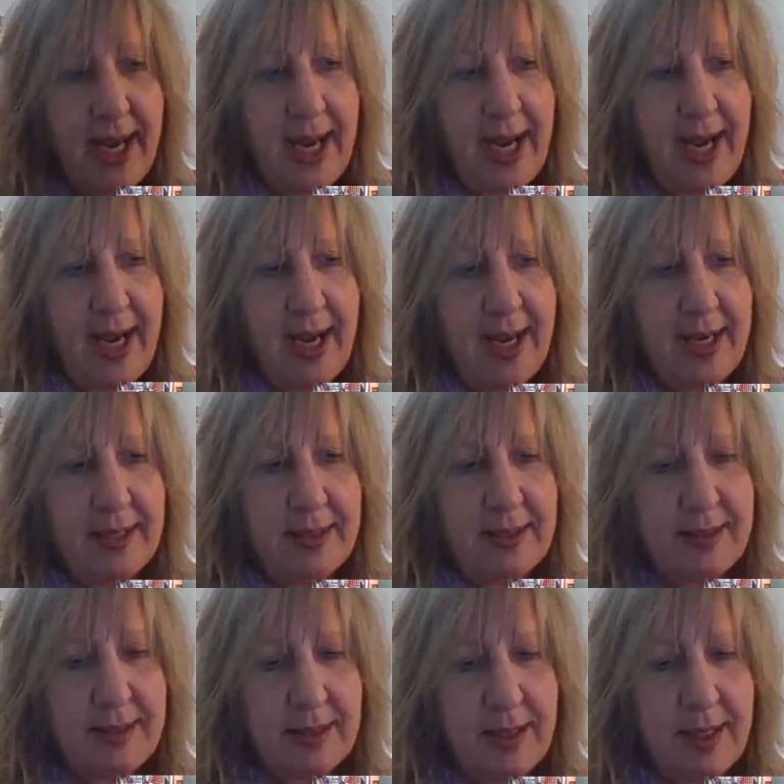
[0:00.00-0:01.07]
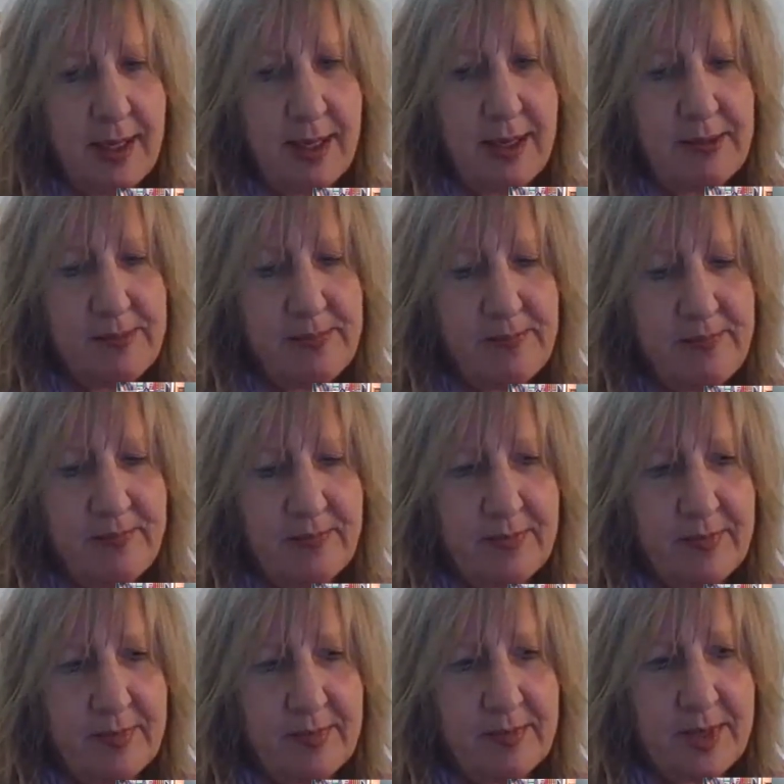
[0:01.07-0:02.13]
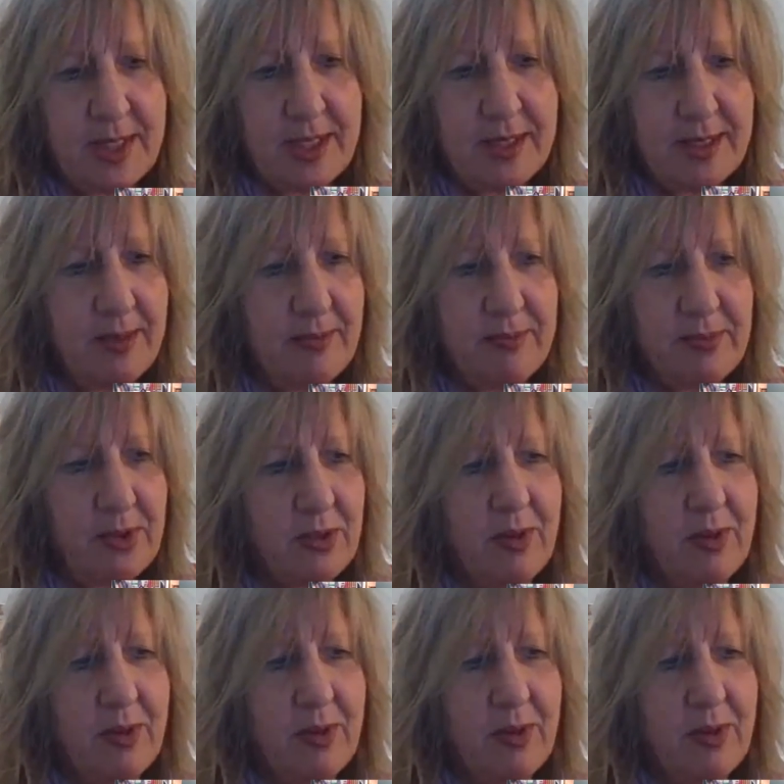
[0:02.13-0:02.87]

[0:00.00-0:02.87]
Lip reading: And some